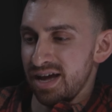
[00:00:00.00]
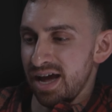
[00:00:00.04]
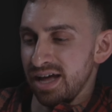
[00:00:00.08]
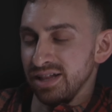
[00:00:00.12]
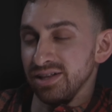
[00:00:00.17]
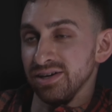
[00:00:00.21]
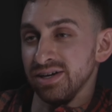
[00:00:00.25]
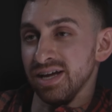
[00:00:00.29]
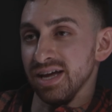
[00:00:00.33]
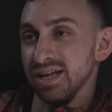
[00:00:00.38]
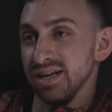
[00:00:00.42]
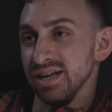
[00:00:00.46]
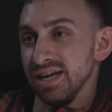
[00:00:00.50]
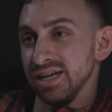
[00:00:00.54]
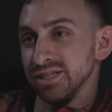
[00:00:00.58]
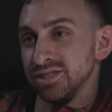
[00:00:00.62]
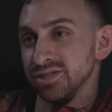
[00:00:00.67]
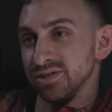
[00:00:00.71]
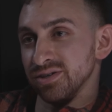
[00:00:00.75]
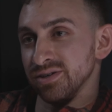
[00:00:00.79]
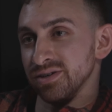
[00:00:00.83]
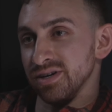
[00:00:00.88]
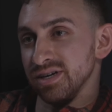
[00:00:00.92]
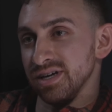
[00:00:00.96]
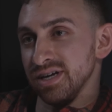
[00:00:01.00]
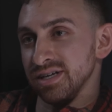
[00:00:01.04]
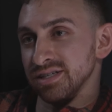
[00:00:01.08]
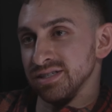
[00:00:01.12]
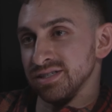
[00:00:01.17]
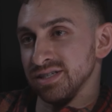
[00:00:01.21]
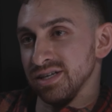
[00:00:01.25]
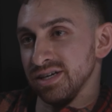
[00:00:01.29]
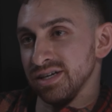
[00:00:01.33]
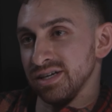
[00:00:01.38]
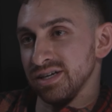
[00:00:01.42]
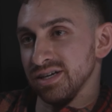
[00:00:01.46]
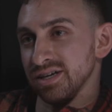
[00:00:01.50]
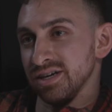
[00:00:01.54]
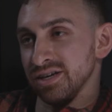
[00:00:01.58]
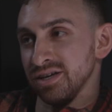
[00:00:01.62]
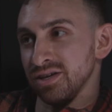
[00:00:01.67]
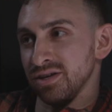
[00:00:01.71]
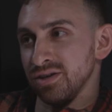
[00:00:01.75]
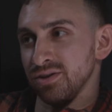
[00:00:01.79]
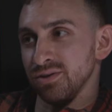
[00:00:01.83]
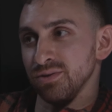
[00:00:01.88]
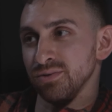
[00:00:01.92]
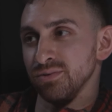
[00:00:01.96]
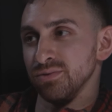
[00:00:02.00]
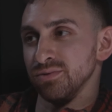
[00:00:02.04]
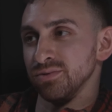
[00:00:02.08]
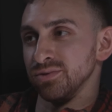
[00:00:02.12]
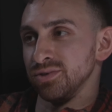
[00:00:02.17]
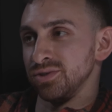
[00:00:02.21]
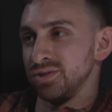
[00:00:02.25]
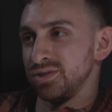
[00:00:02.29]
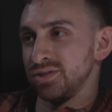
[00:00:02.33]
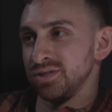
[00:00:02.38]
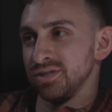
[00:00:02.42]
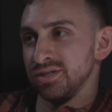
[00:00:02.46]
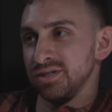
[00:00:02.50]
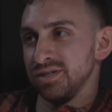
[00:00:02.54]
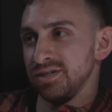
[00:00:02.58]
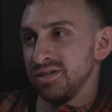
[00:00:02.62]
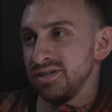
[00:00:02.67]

I look at nature as like a huge